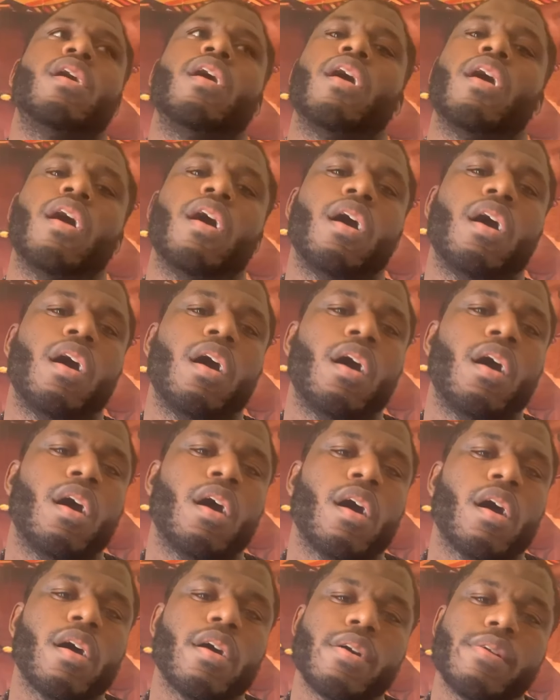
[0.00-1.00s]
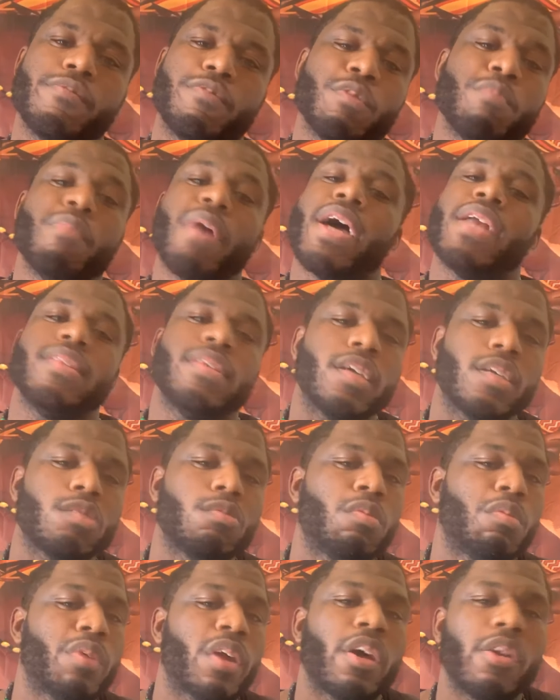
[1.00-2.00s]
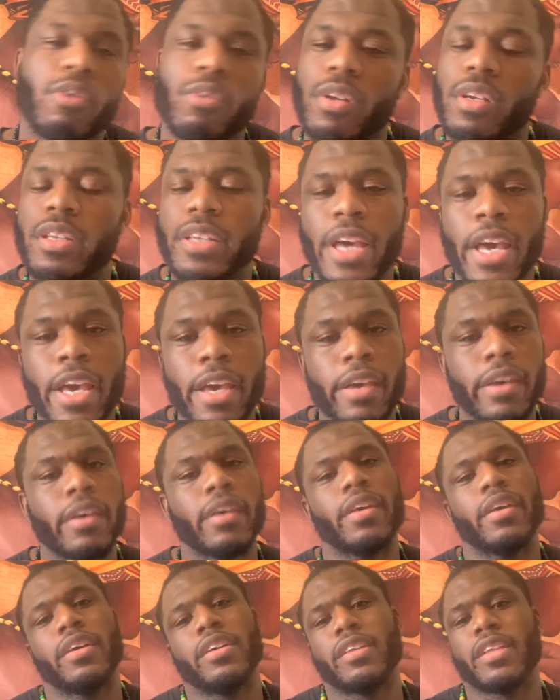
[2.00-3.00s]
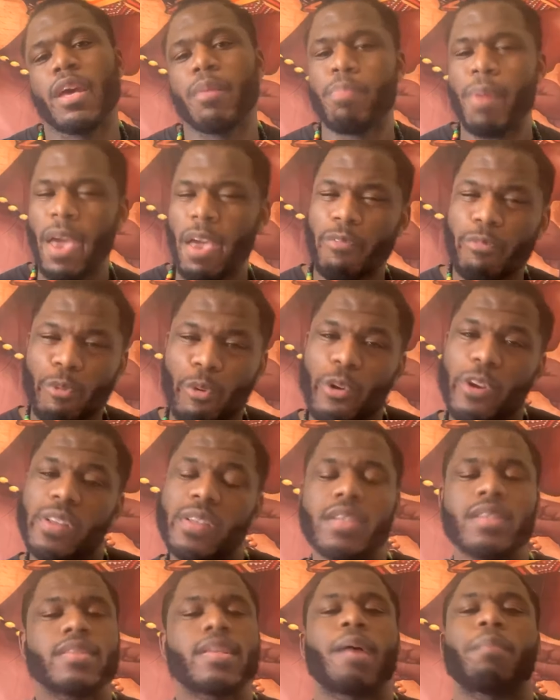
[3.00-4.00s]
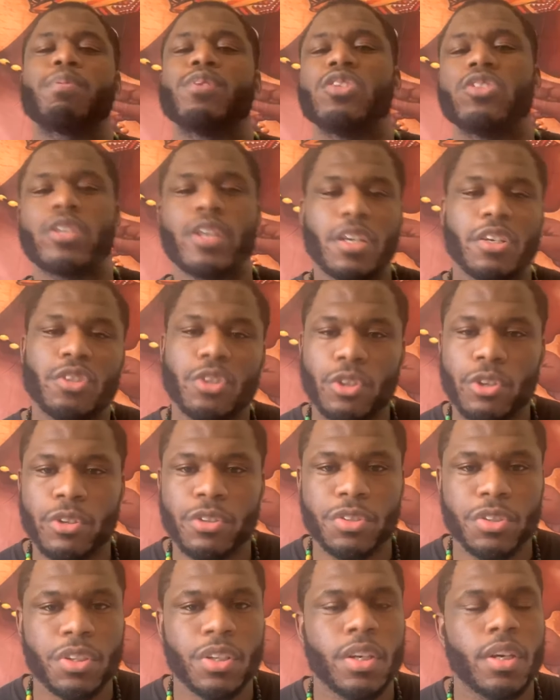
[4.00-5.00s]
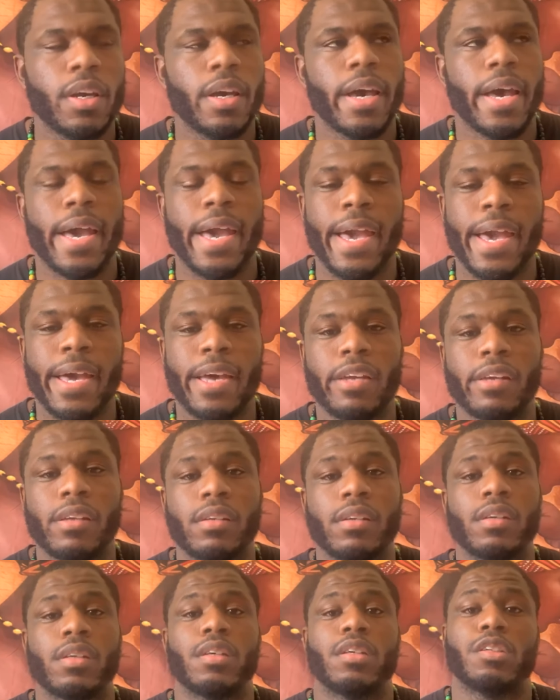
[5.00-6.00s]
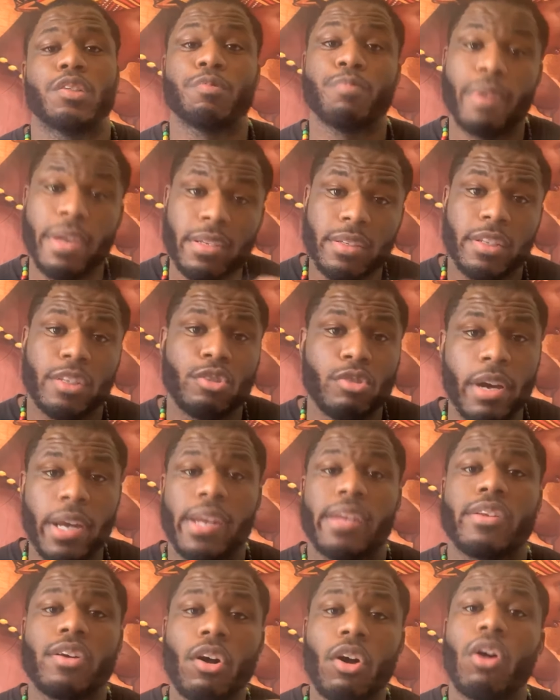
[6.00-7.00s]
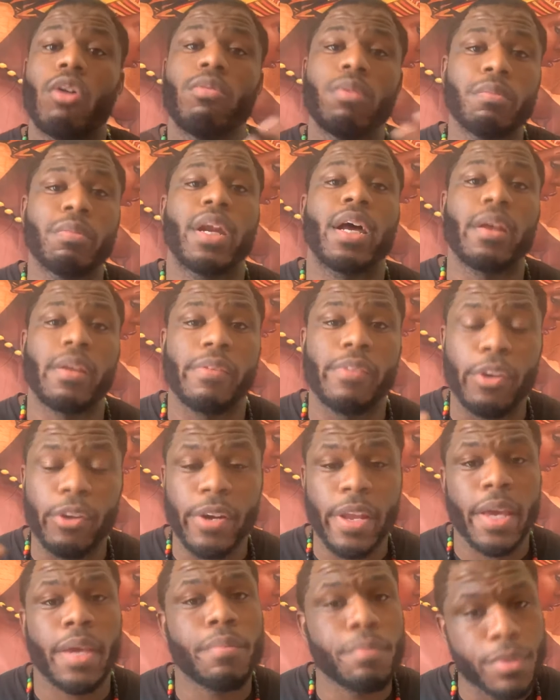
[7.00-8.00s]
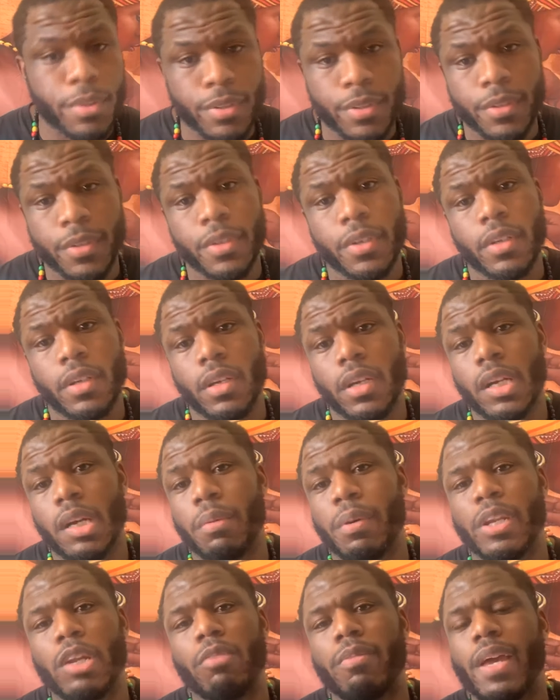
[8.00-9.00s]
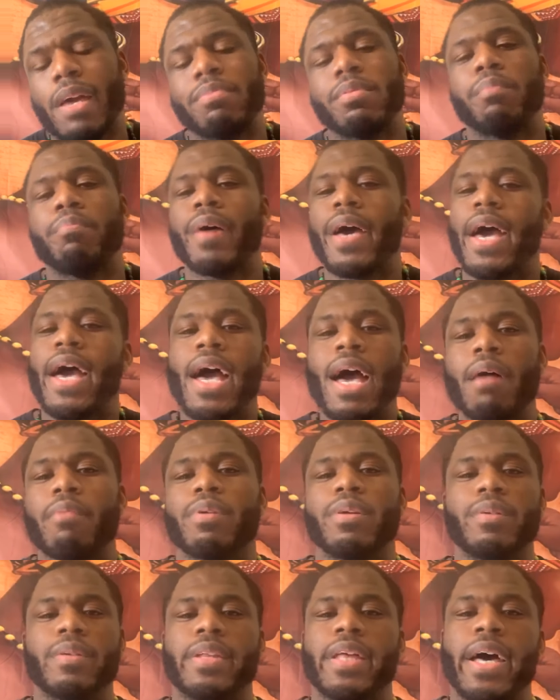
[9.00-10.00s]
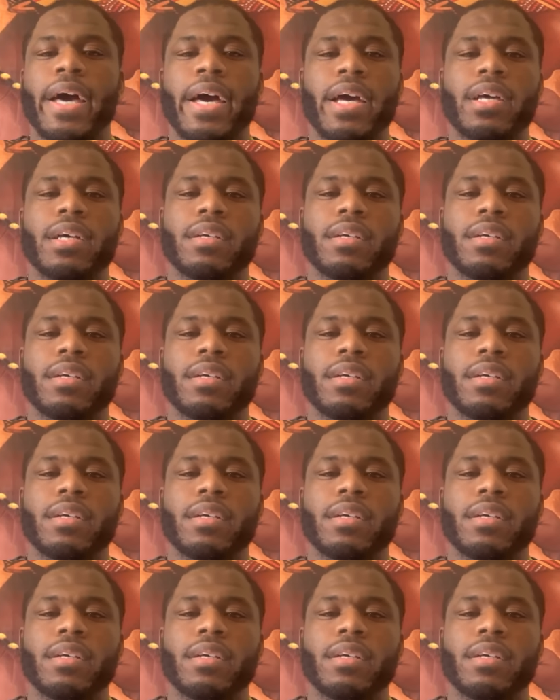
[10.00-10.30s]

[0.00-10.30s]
If a man takes a woman out on a date, they pay for it. These type of gestures. And especially try not to call women out on their names. I know we have a bad habit of that,